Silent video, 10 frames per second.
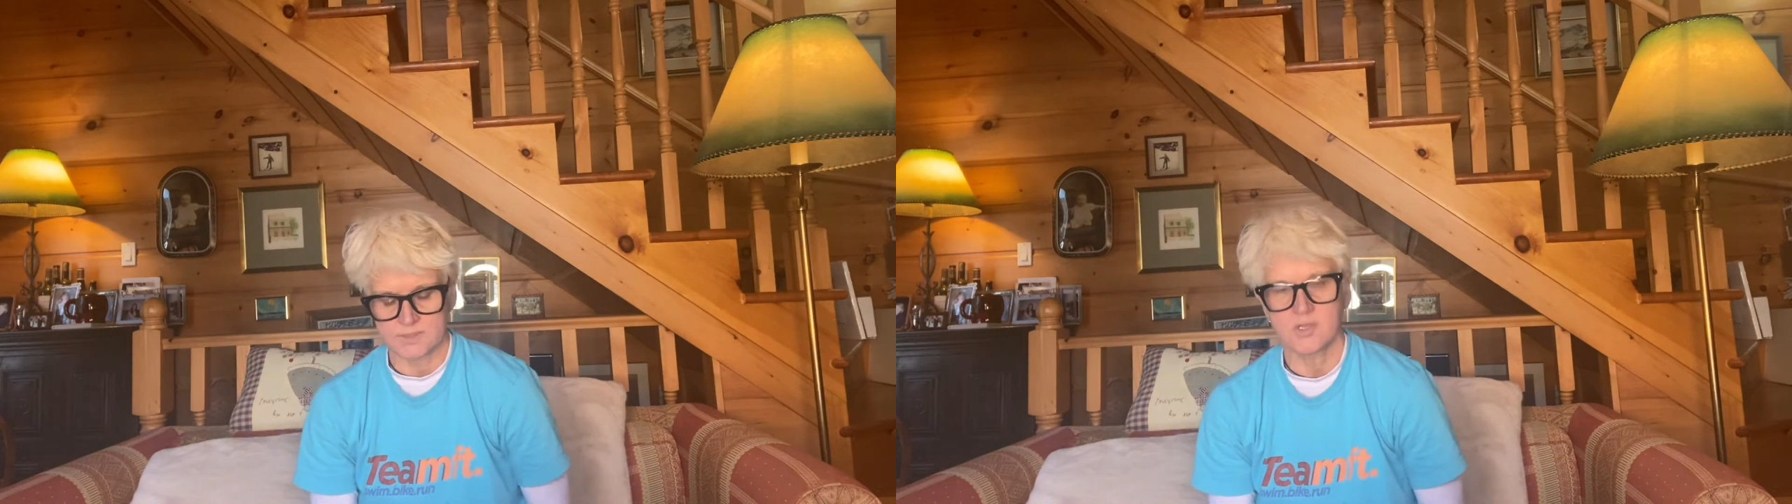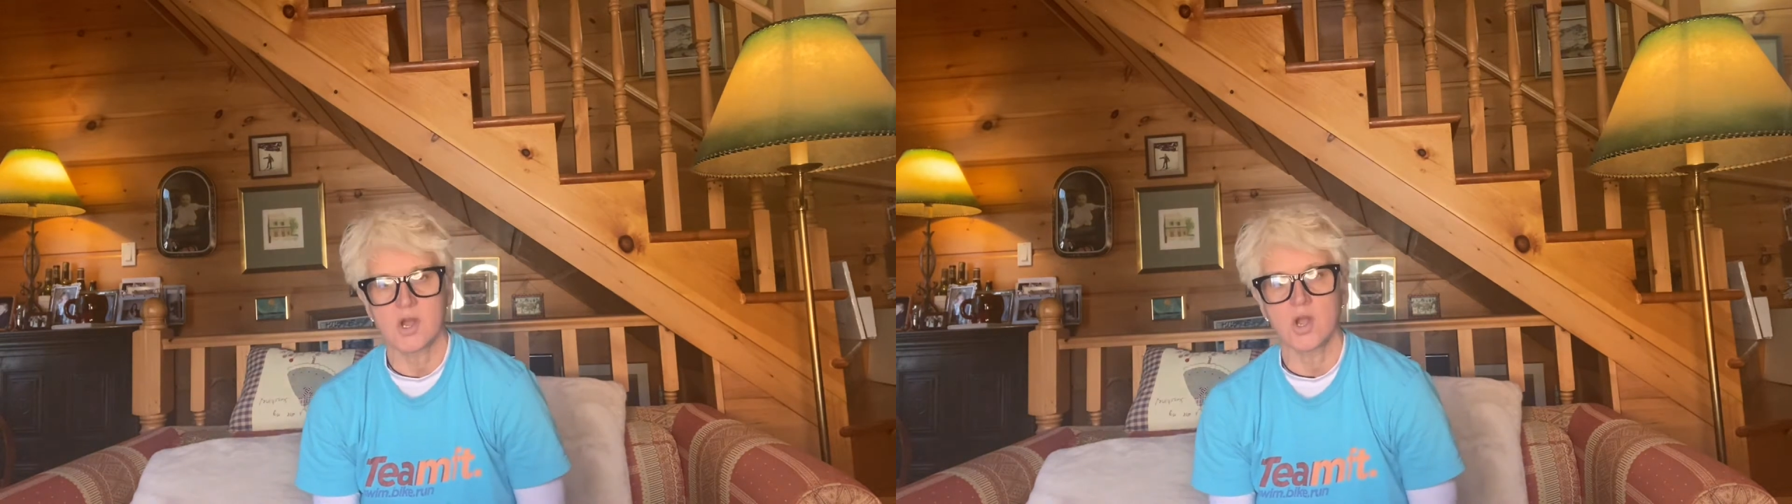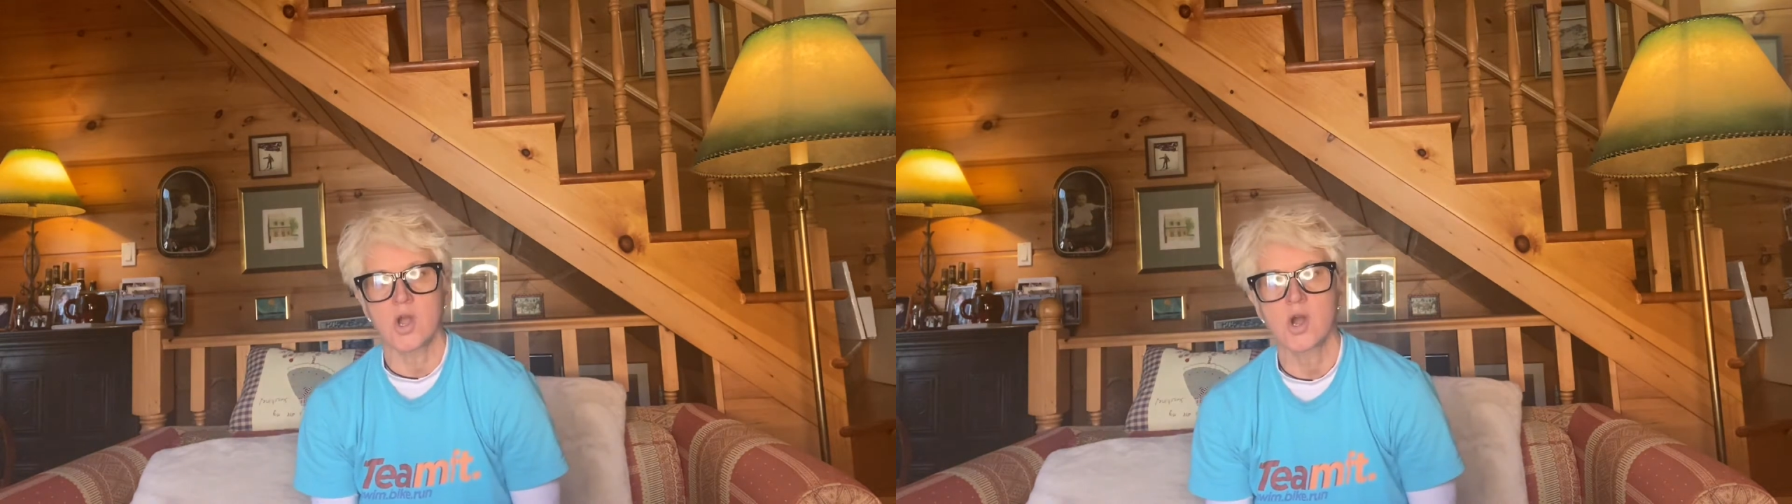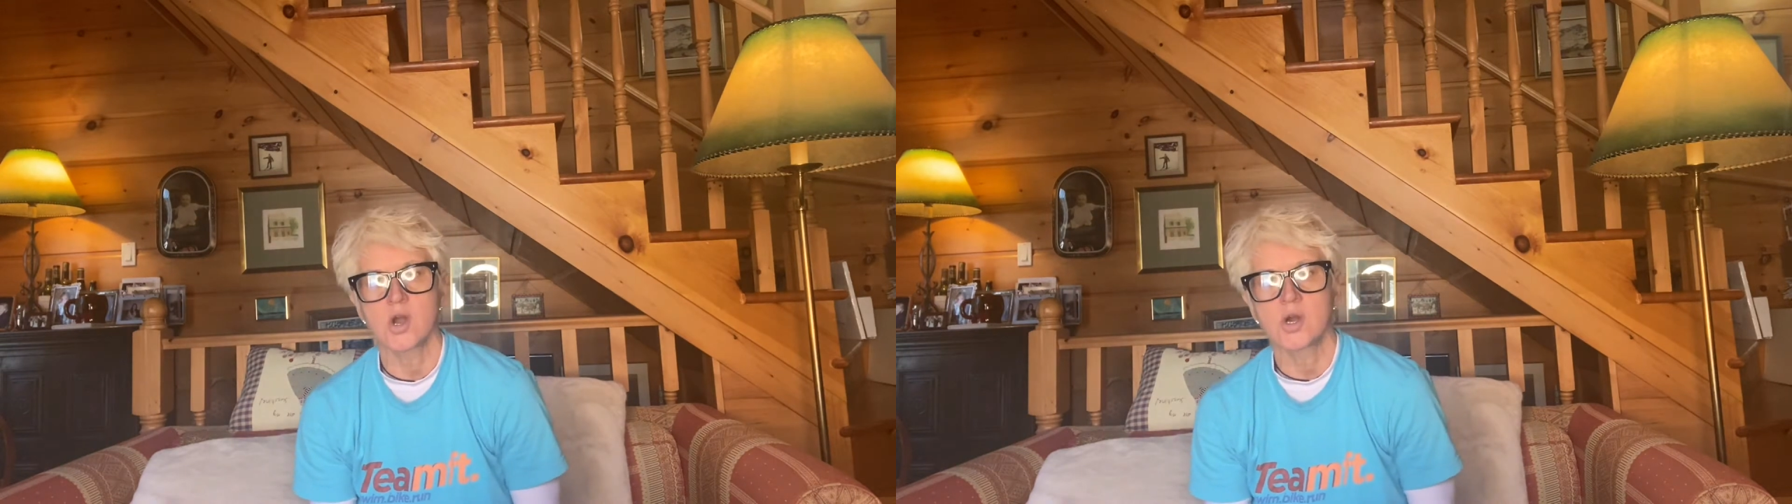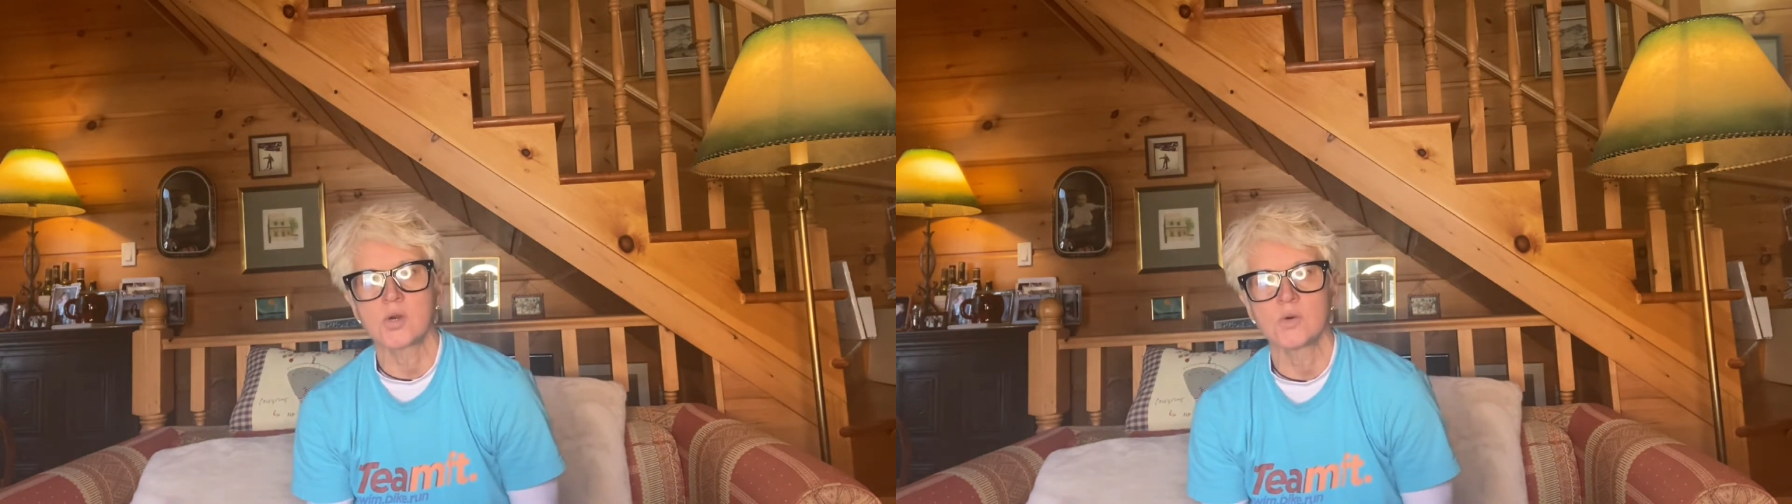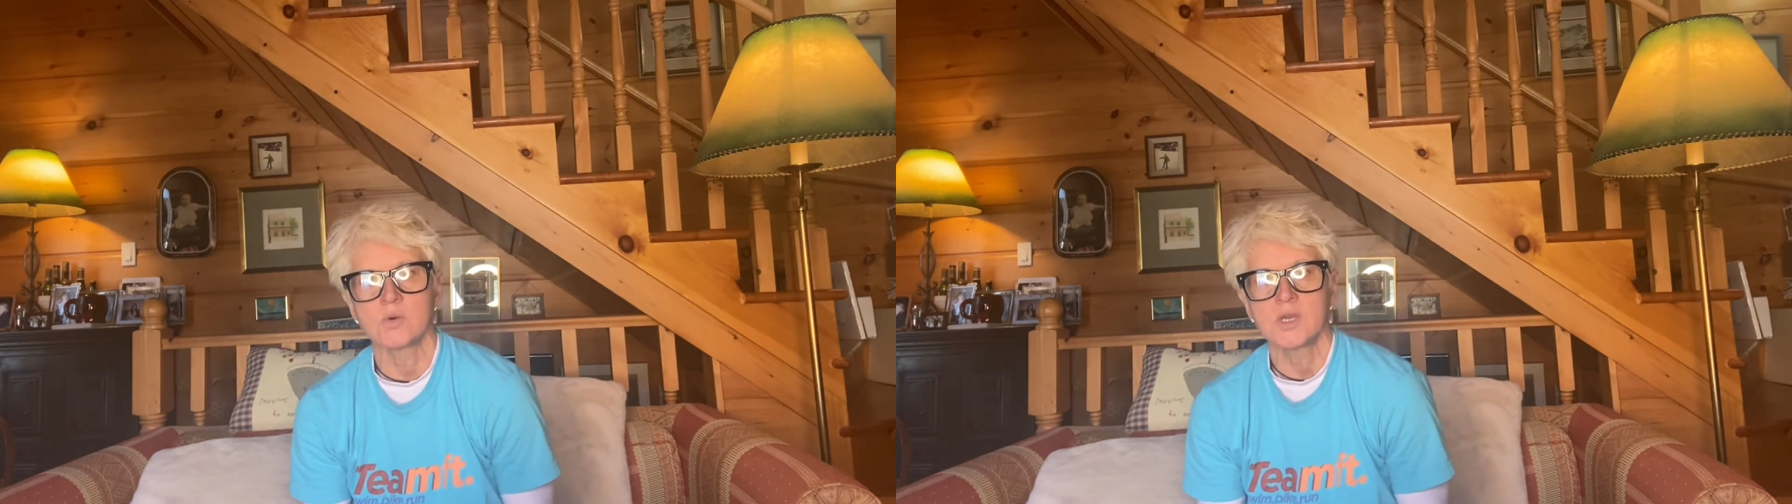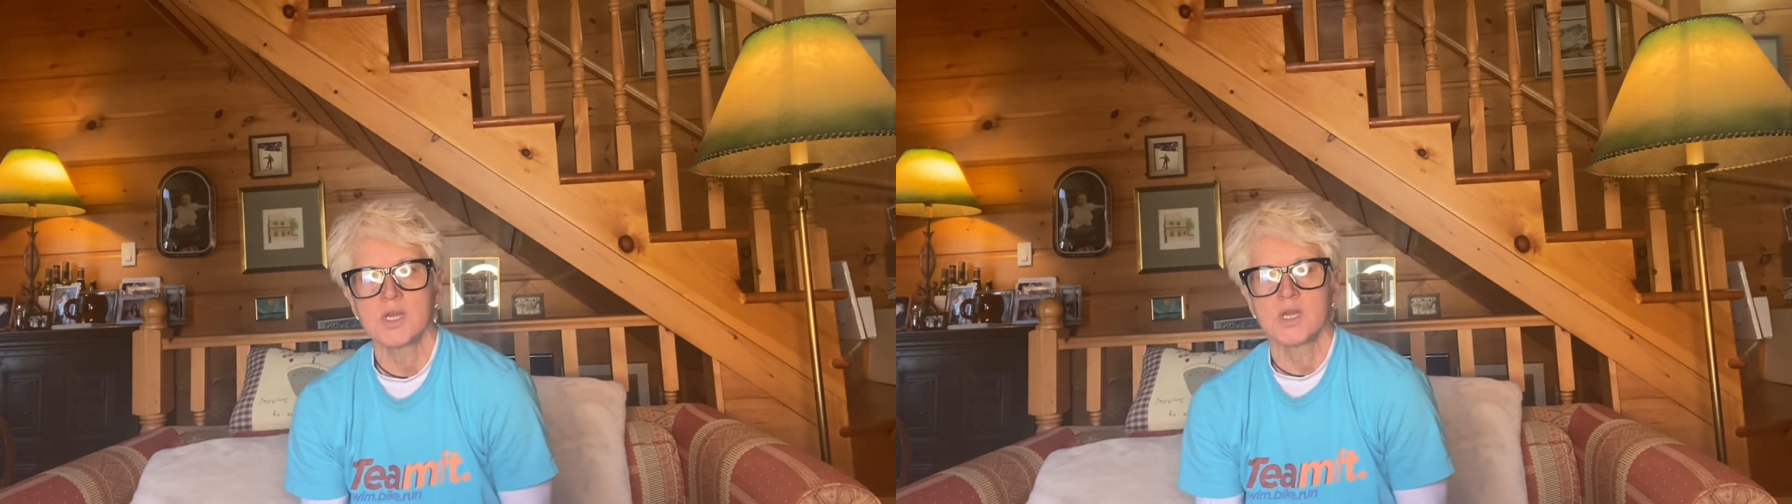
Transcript: gung-ho.